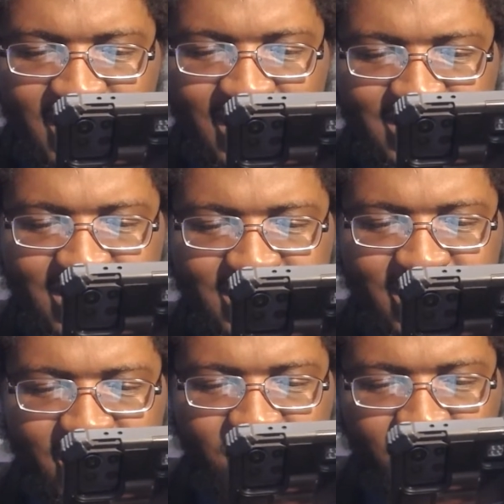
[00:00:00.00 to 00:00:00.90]
Sensei,
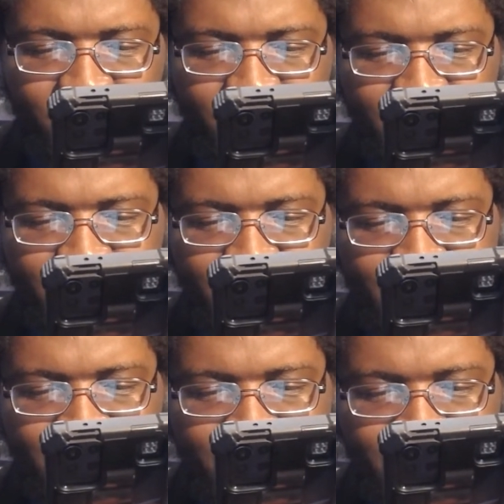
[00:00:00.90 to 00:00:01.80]
are you hurt?
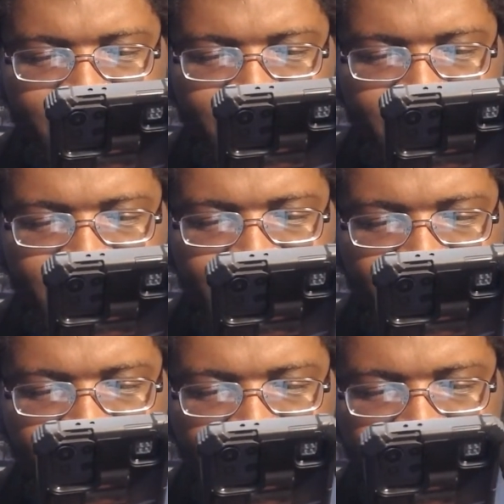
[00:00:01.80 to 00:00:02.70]
Thanks,
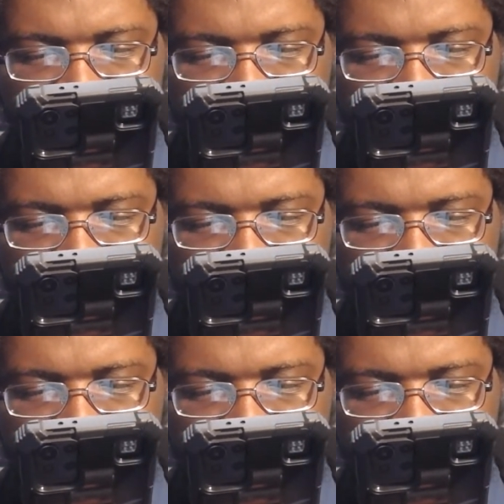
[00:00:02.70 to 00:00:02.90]
Anima.